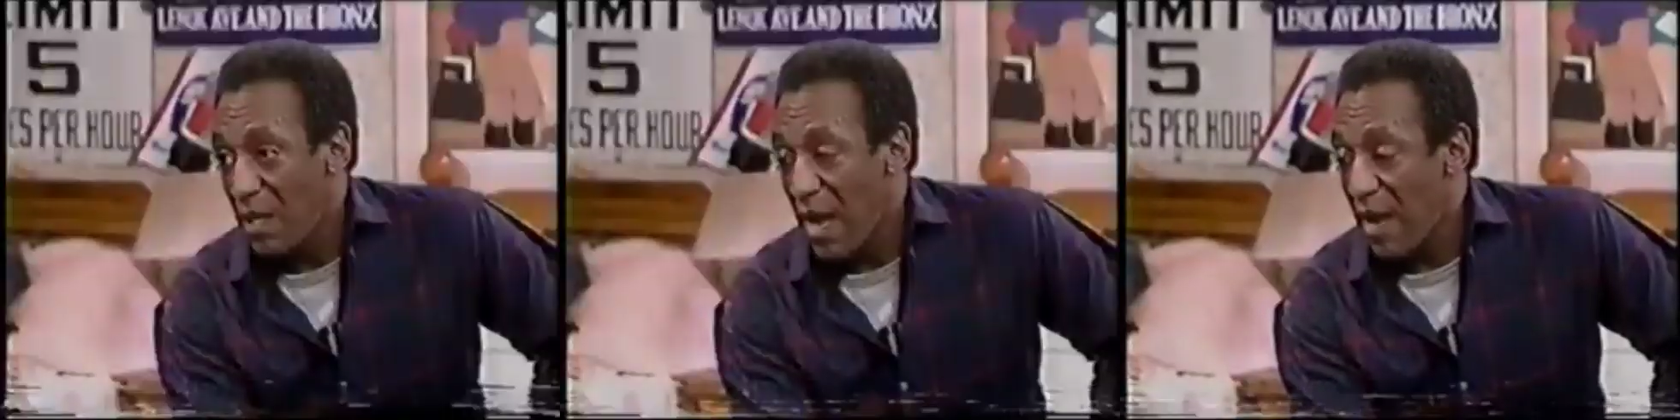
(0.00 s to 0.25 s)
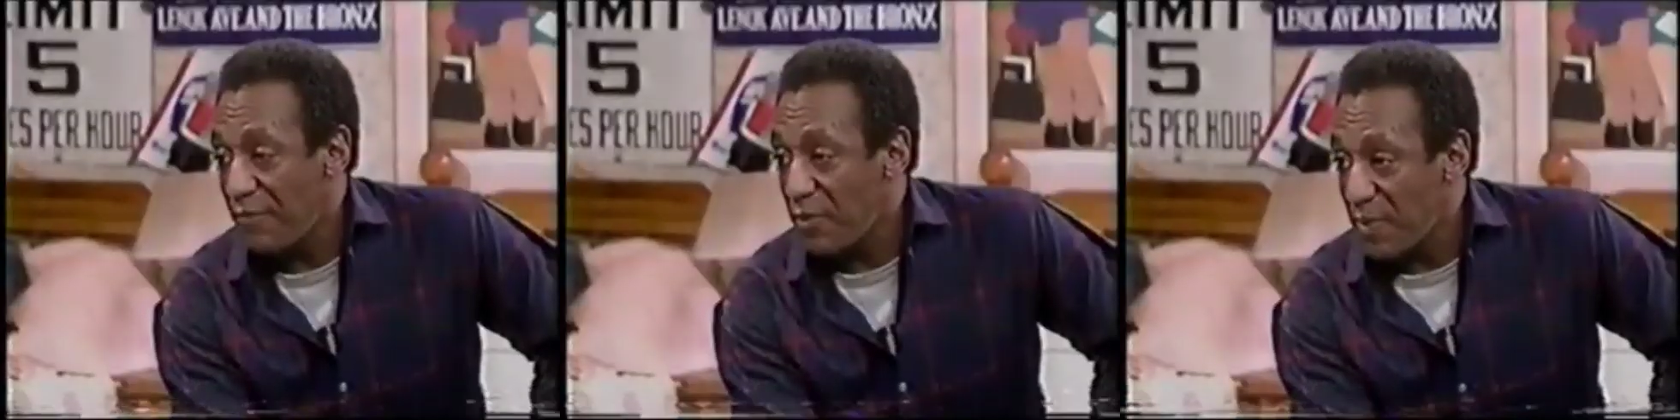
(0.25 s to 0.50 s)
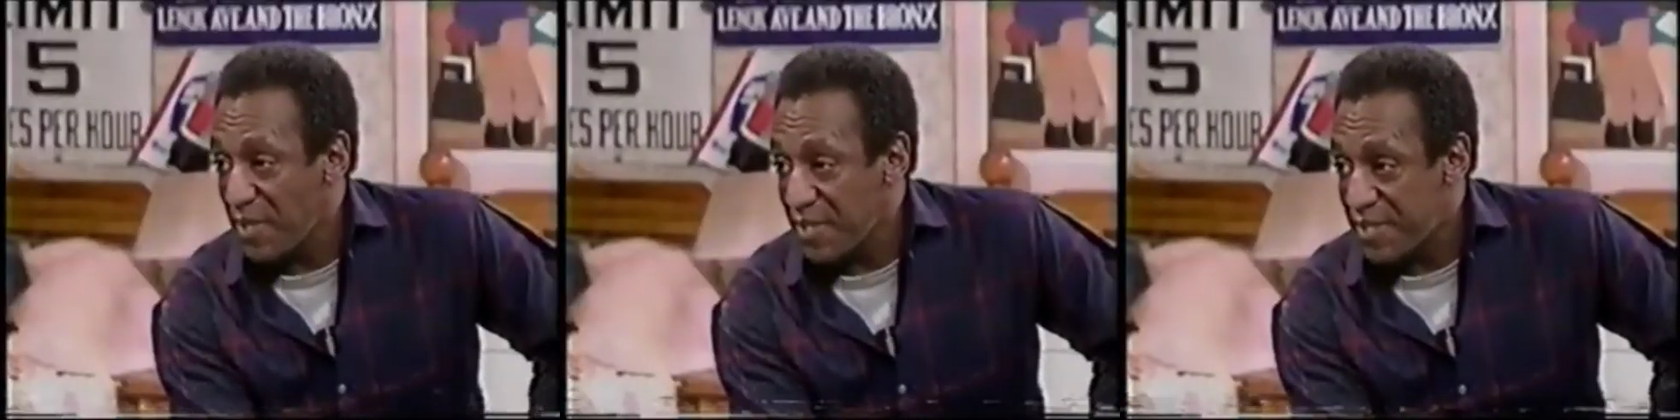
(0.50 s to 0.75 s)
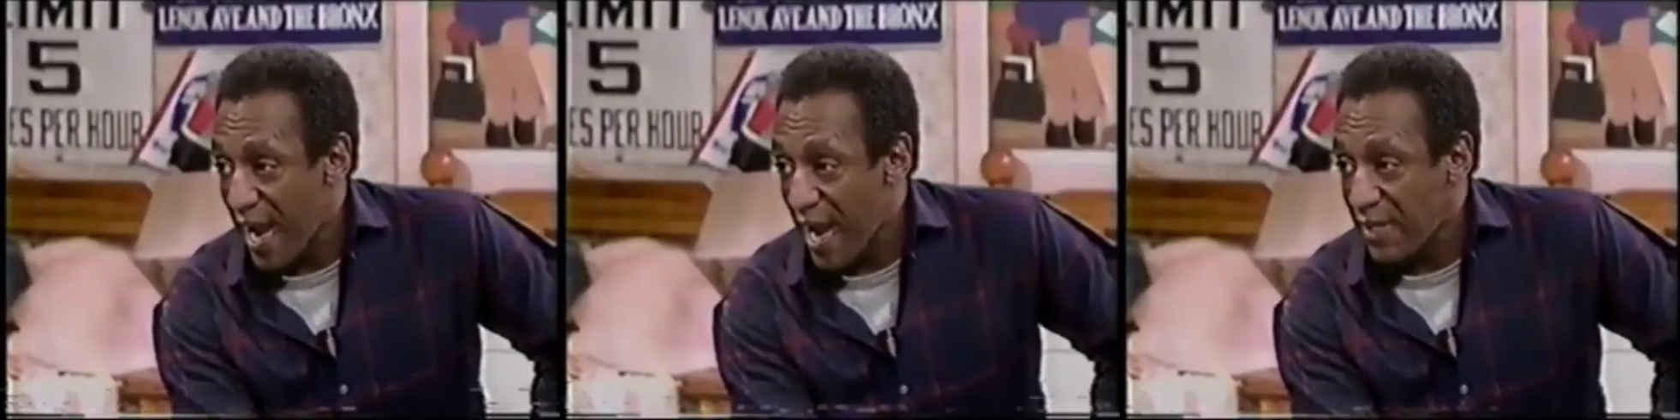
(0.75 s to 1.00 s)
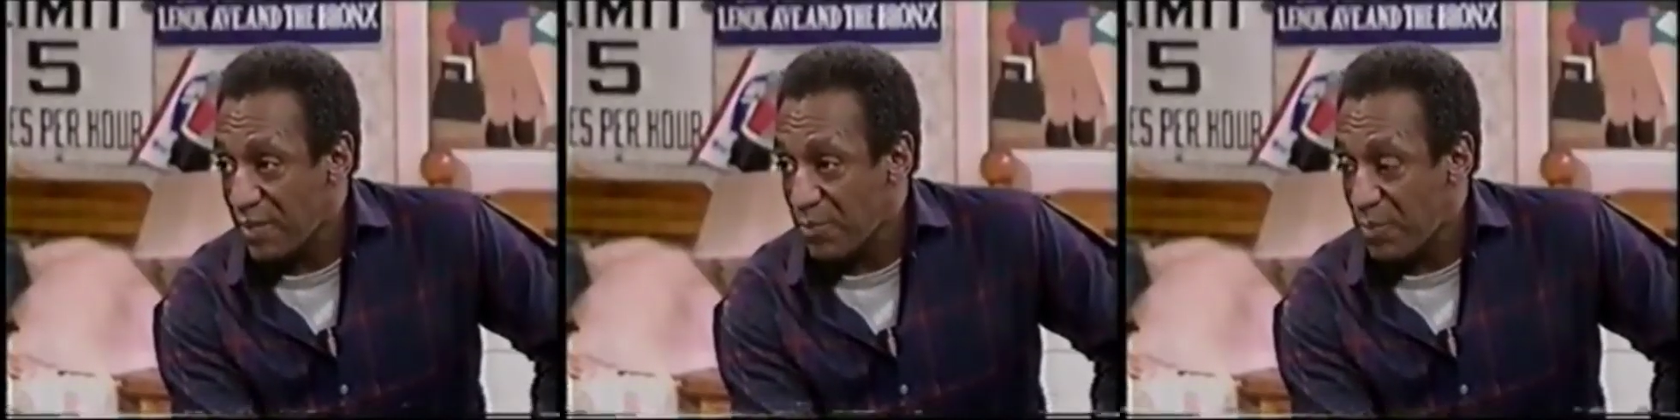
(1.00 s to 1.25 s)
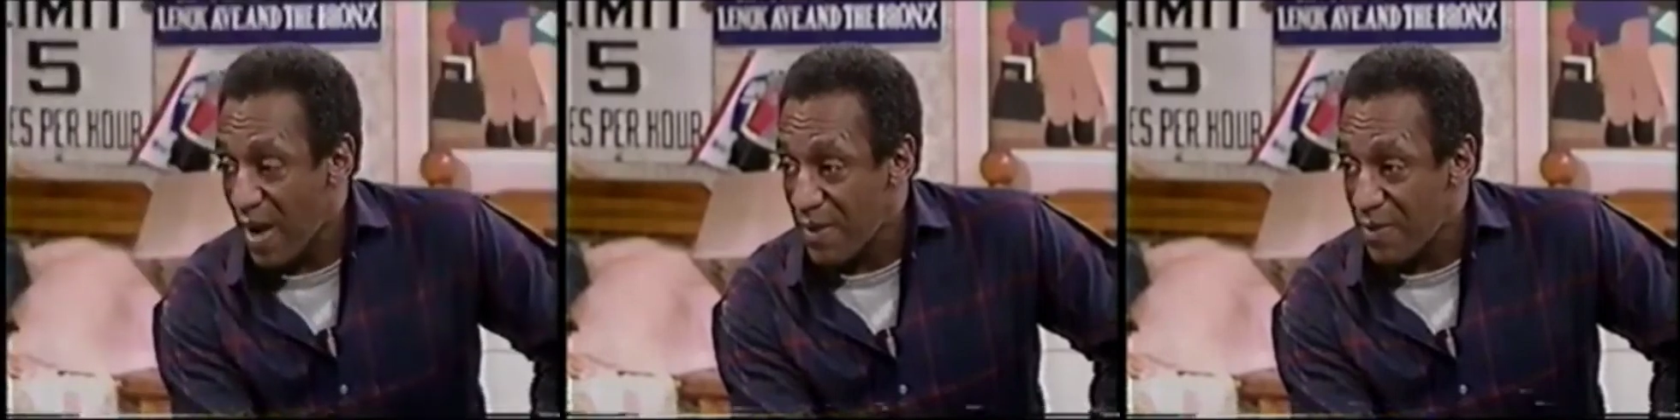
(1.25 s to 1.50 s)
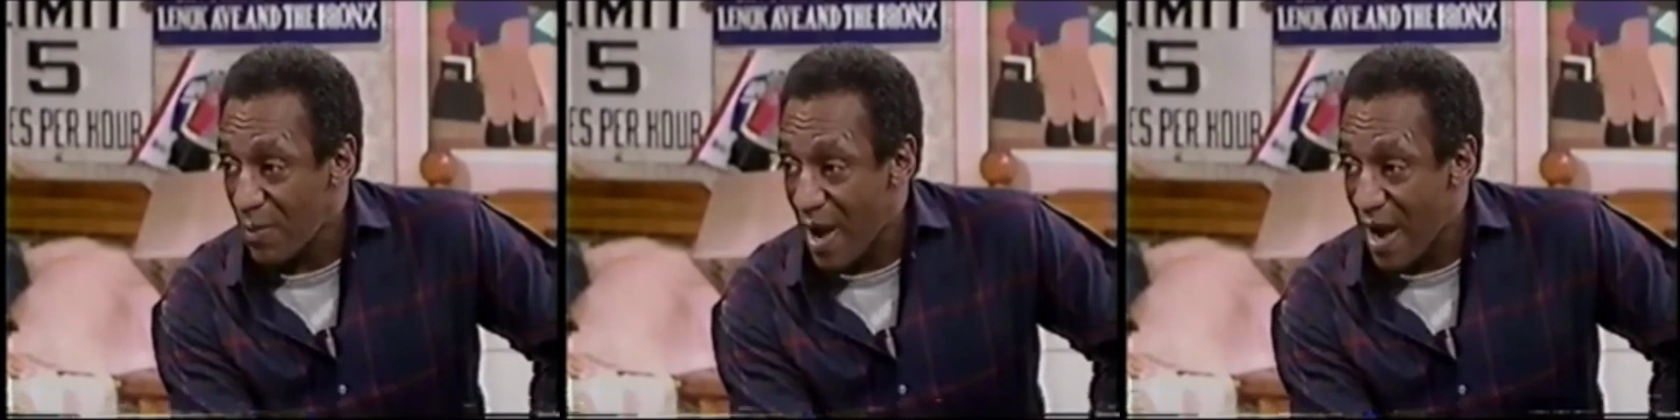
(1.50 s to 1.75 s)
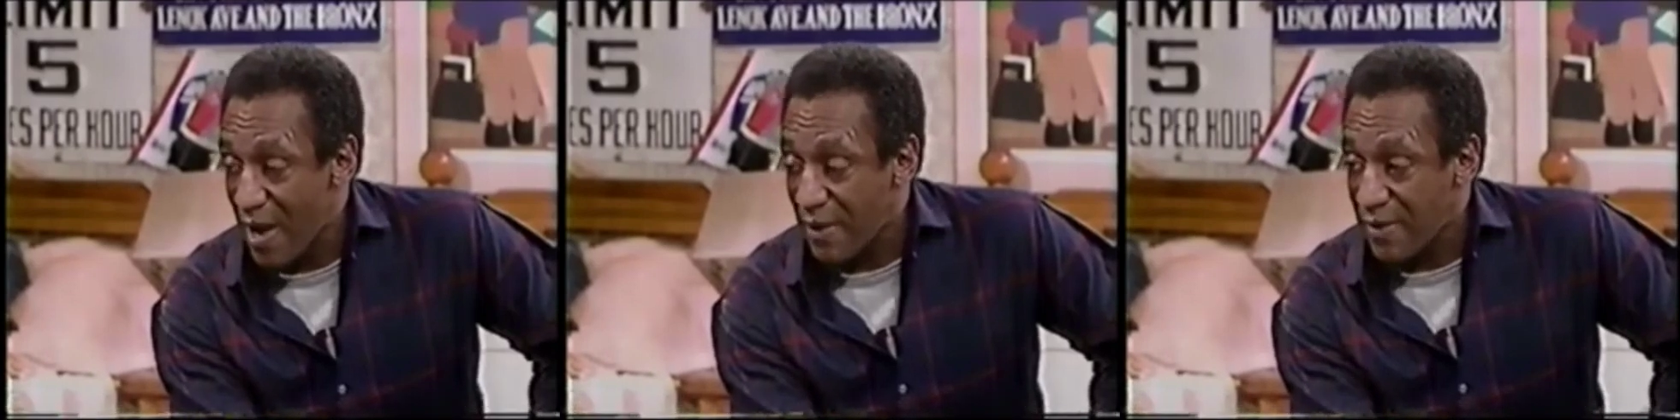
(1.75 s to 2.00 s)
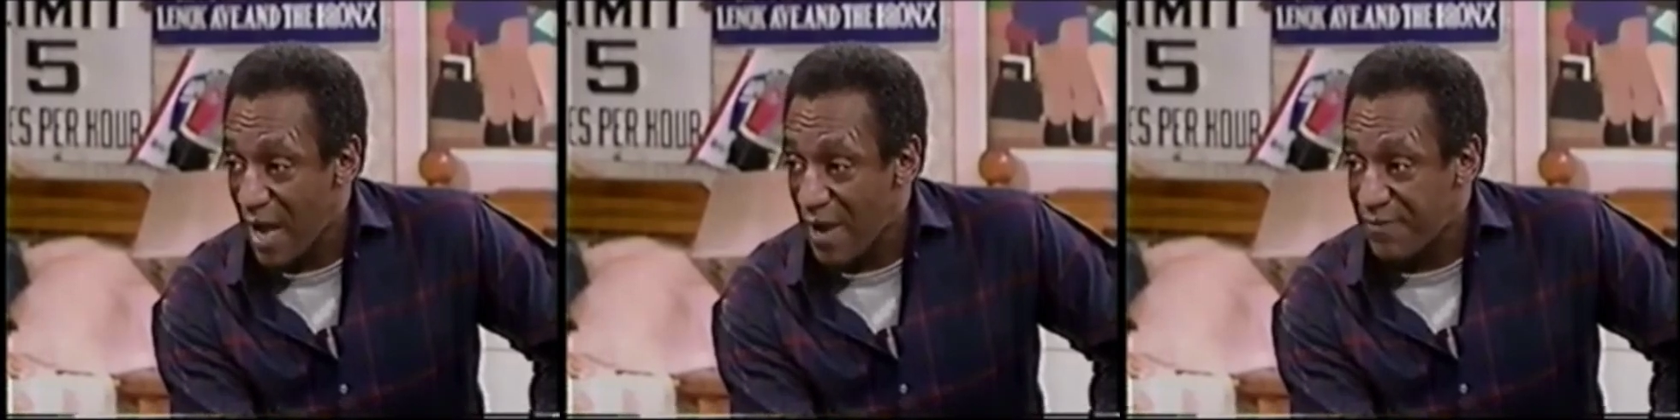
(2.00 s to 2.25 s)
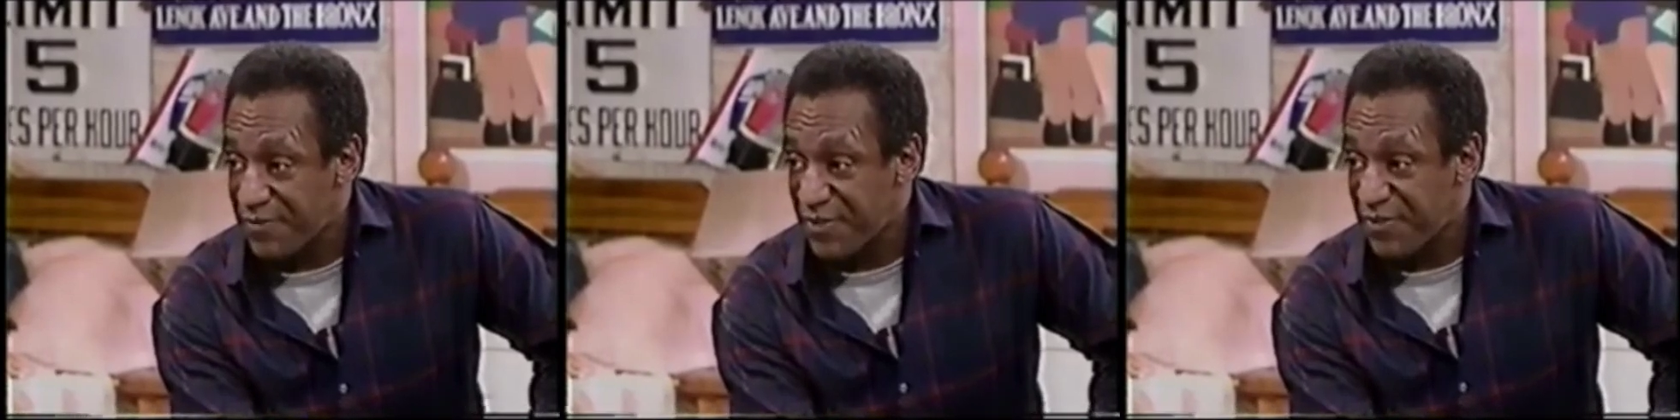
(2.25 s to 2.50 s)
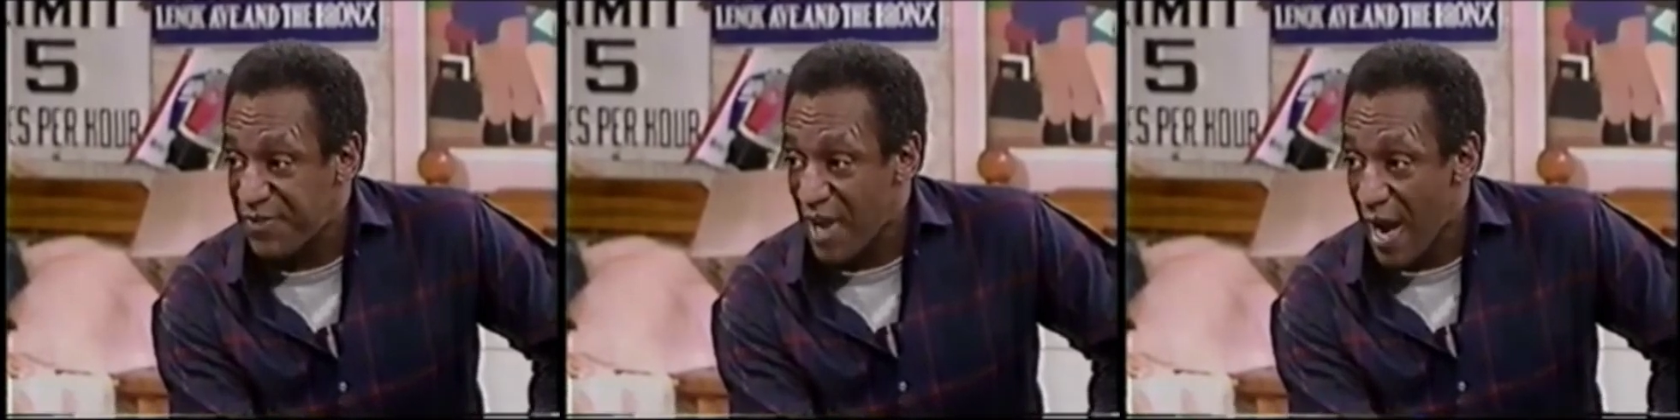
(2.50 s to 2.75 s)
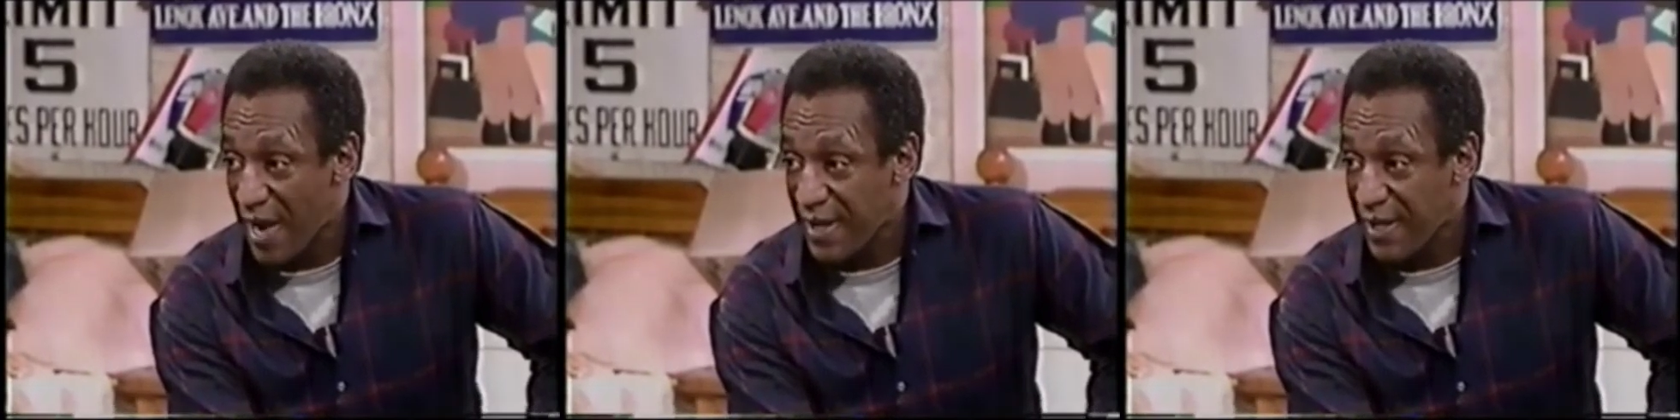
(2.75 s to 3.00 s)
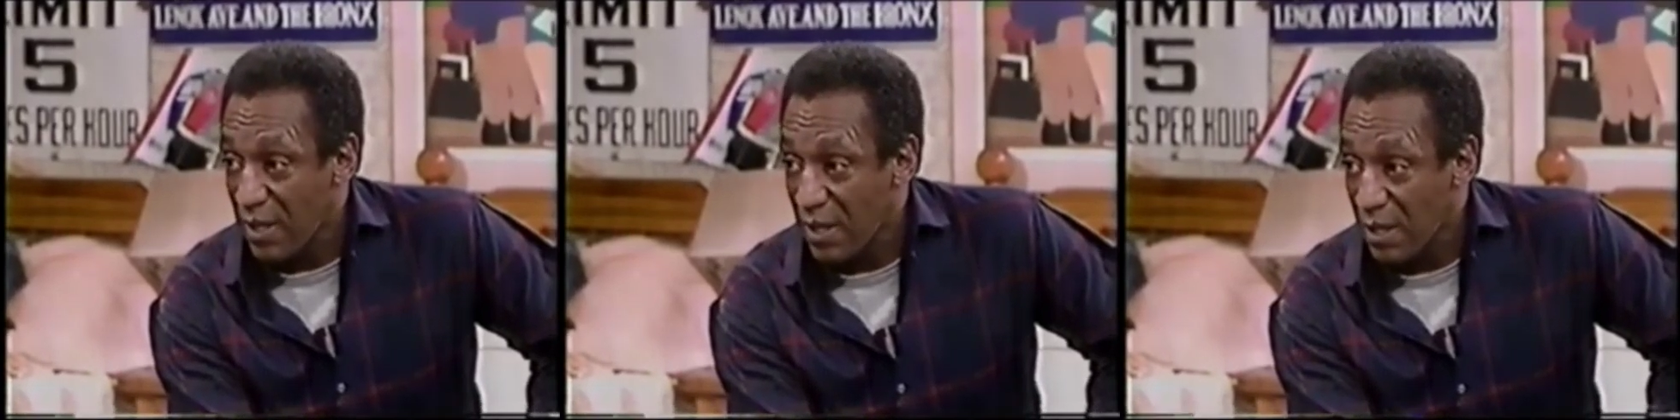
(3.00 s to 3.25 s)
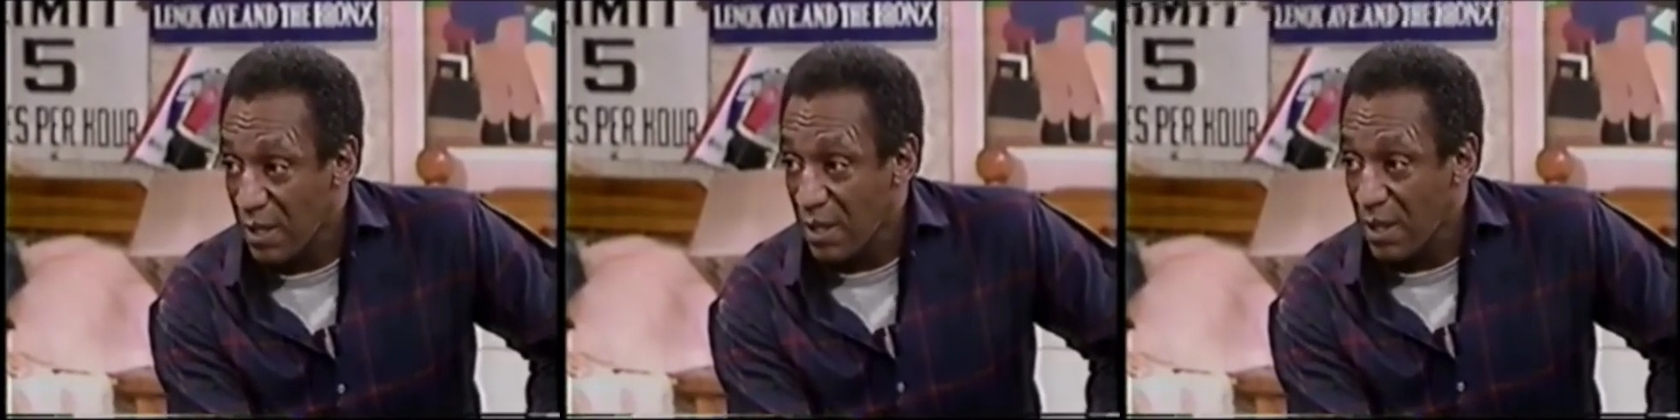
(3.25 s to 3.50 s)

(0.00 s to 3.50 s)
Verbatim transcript: Have you been tagged by the Wildlife Society?